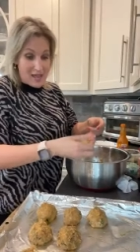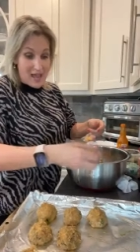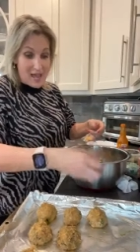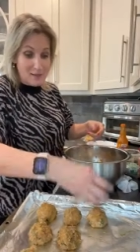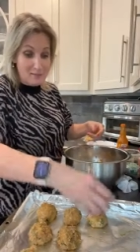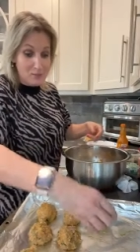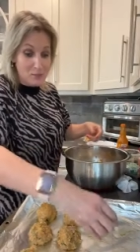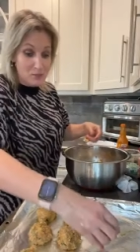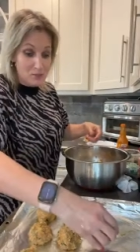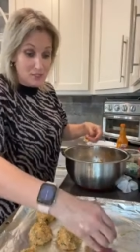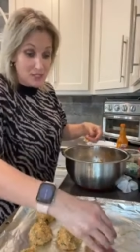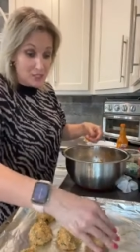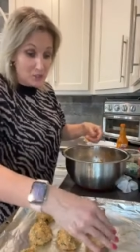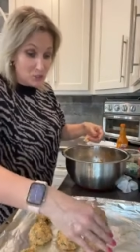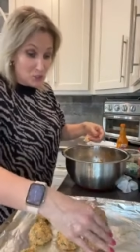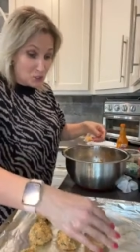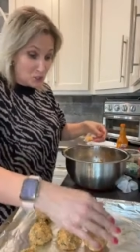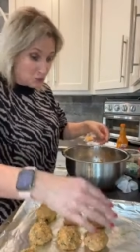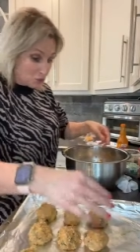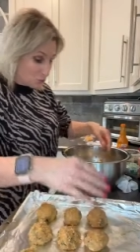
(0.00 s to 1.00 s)
I'm
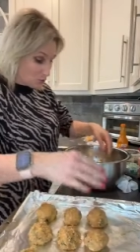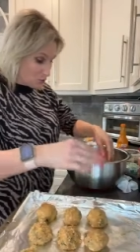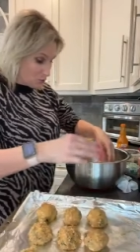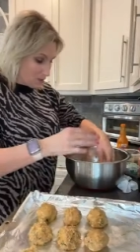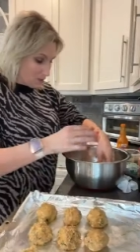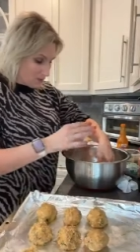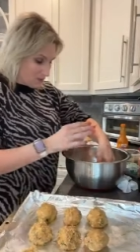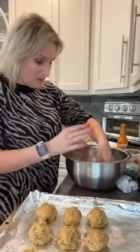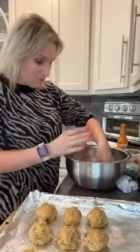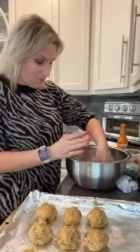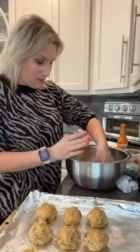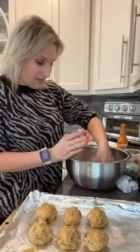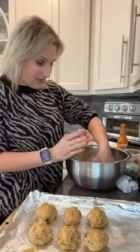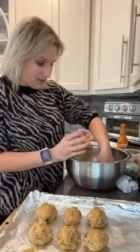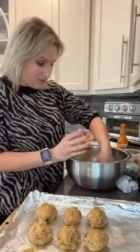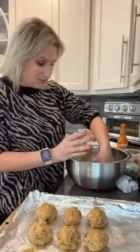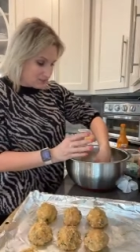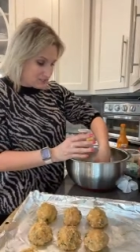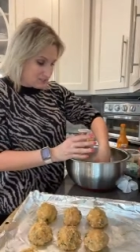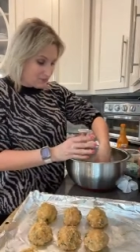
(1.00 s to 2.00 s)
using 2
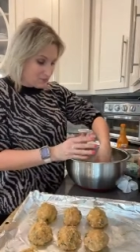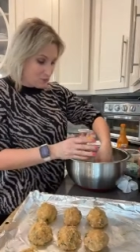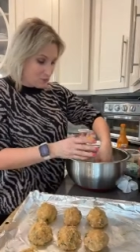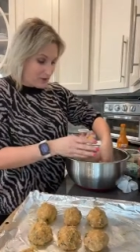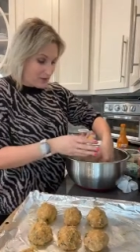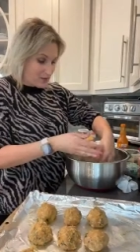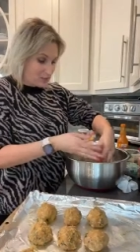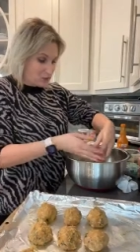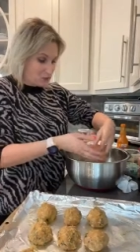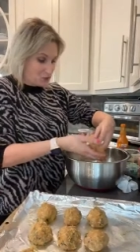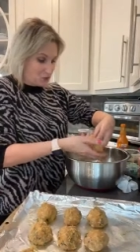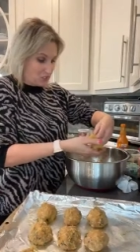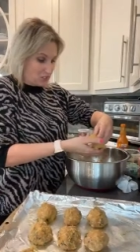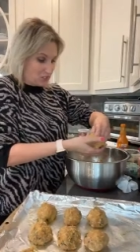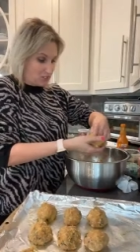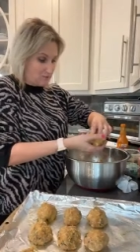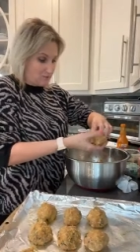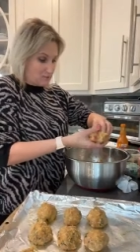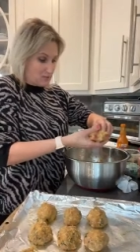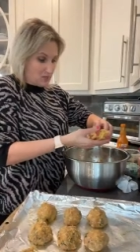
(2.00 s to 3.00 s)
pounds of ground
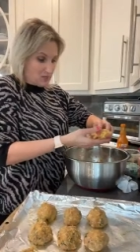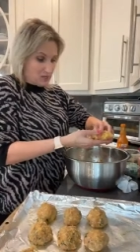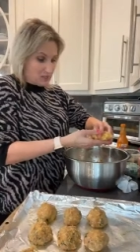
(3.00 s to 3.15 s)
chicken.